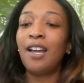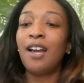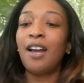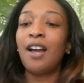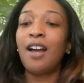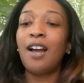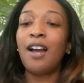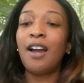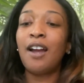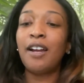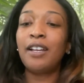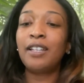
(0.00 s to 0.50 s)

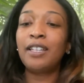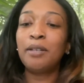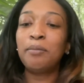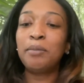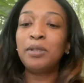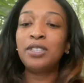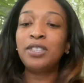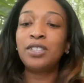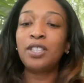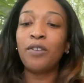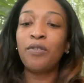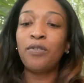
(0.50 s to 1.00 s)
Alright, let
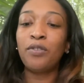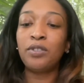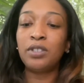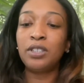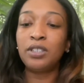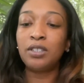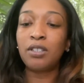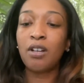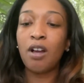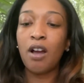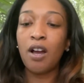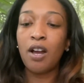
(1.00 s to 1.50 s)
me shuffle
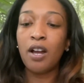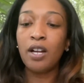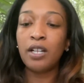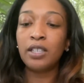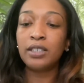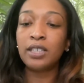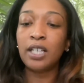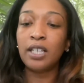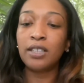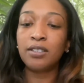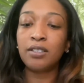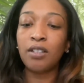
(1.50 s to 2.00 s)
these
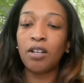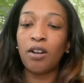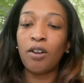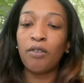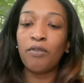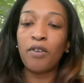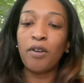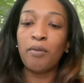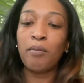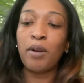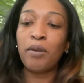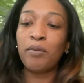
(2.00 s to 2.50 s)
cards. I start
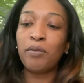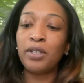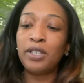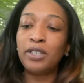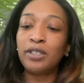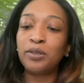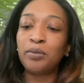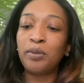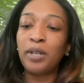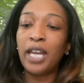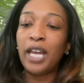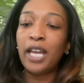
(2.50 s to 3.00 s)
off all my
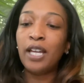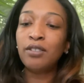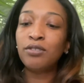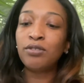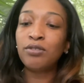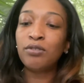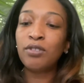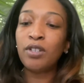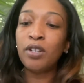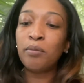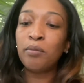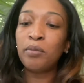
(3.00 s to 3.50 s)
readings with
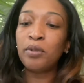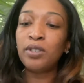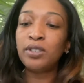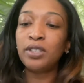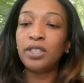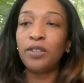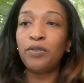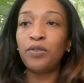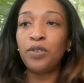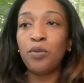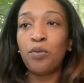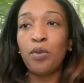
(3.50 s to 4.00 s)
angel numbers.
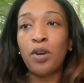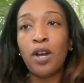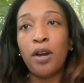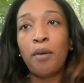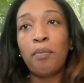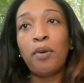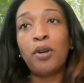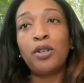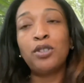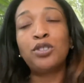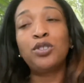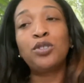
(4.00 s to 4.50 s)
If you want a
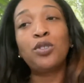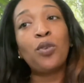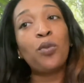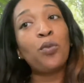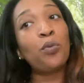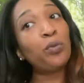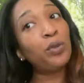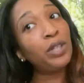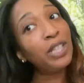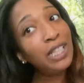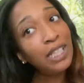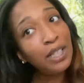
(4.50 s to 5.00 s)
personal
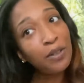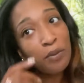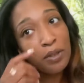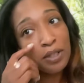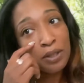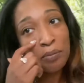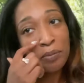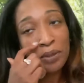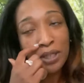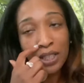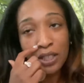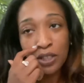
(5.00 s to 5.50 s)
reading
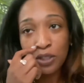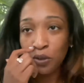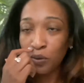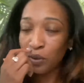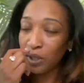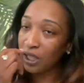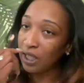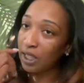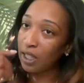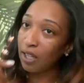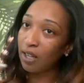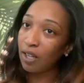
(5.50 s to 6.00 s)
with me, you
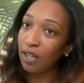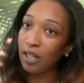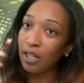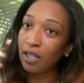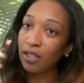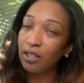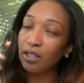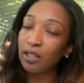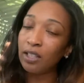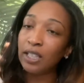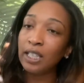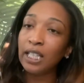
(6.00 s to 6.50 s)
can get,
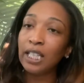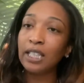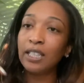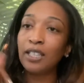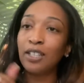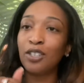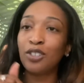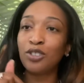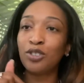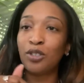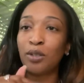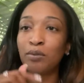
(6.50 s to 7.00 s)
look in the
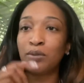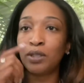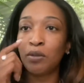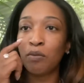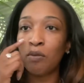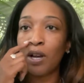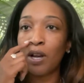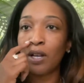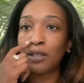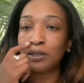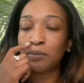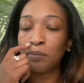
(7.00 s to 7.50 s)
description
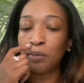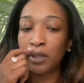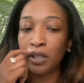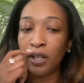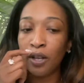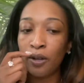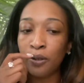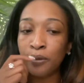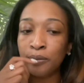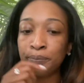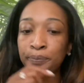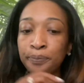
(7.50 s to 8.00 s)
box
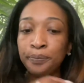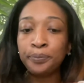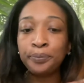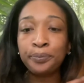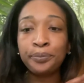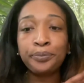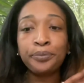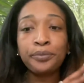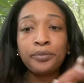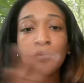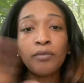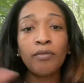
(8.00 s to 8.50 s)
below.
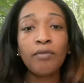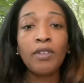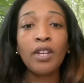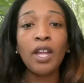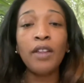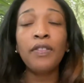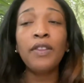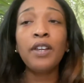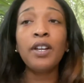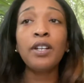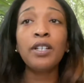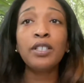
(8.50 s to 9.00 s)

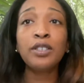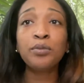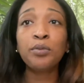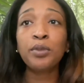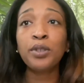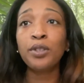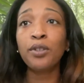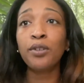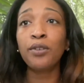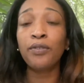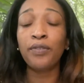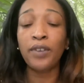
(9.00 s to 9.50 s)
There is where
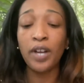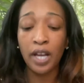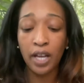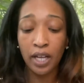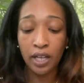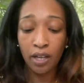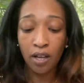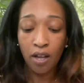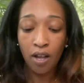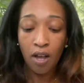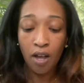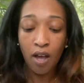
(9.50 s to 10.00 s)
you'll
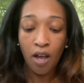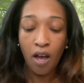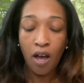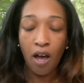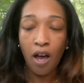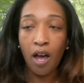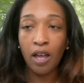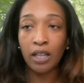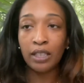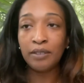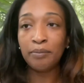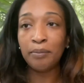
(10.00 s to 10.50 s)
find
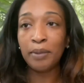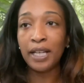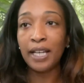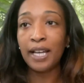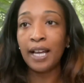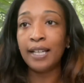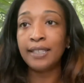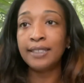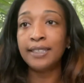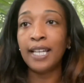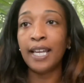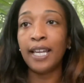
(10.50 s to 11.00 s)
all of my
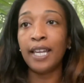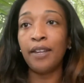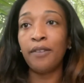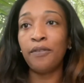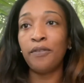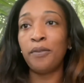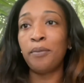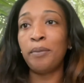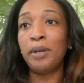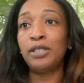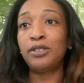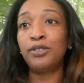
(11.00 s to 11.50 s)
contact
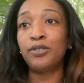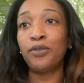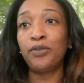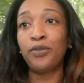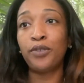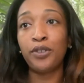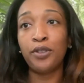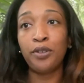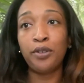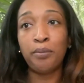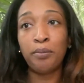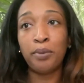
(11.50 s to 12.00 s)
information for
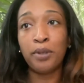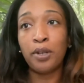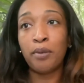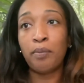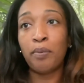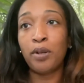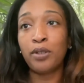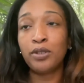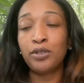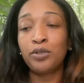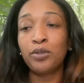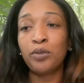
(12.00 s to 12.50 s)
you to book a
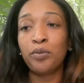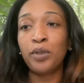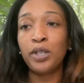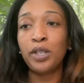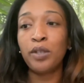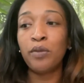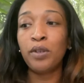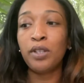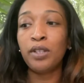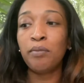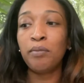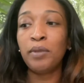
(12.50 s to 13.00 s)
personal
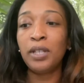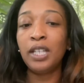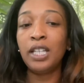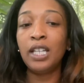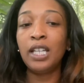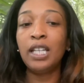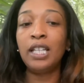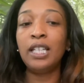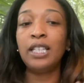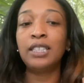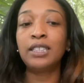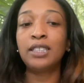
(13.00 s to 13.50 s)
reading with me.
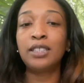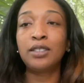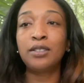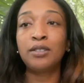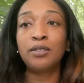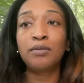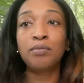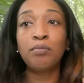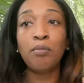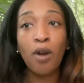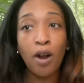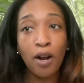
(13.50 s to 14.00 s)
It is
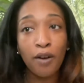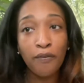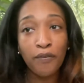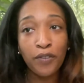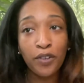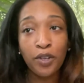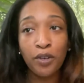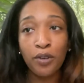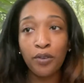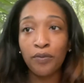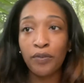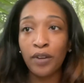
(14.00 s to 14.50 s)
smart for
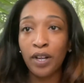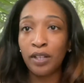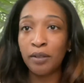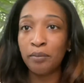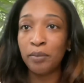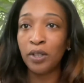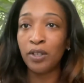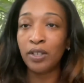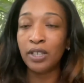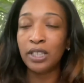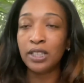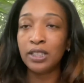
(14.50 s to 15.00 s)
you to follow
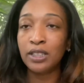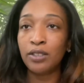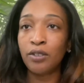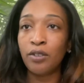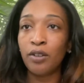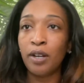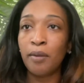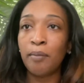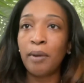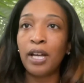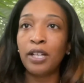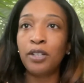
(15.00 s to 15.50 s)
me on
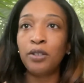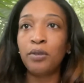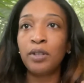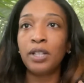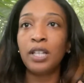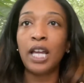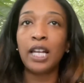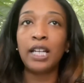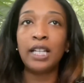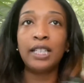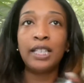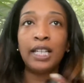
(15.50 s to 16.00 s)
Instagram. I do a
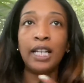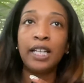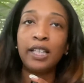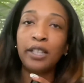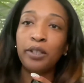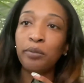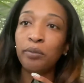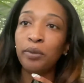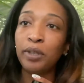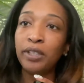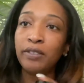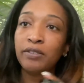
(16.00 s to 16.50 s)
lot of
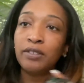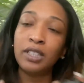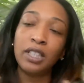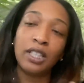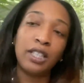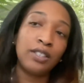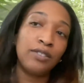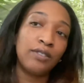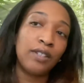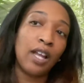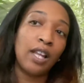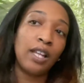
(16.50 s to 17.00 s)
daily reads and
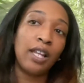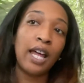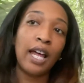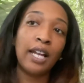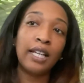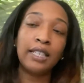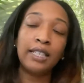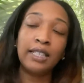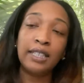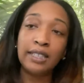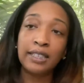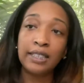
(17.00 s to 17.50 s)
get a lot
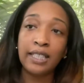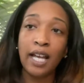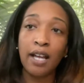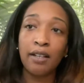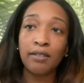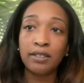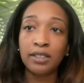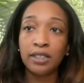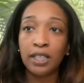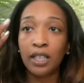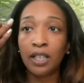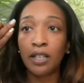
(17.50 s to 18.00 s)
of
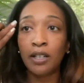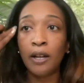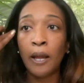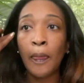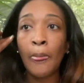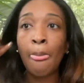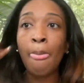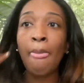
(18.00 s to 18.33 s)
discounts there.